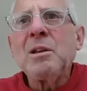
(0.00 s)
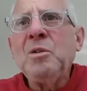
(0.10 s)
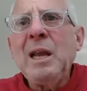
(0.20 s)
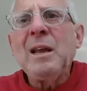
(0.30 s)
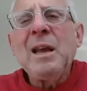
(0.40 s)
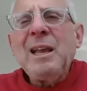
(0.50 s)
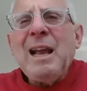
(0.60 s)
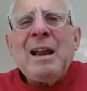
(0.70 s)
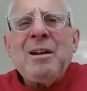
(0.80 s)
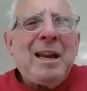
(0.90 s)

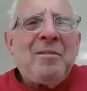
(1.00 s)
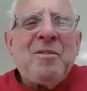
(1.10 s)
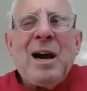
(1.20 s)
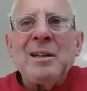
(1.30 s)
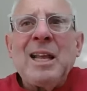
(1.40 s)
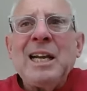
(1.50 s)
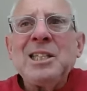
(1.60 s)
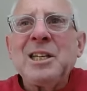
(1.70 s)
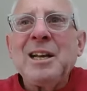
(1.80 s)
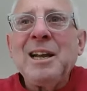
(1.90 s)
I don't need
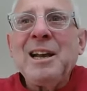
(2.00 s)
validation.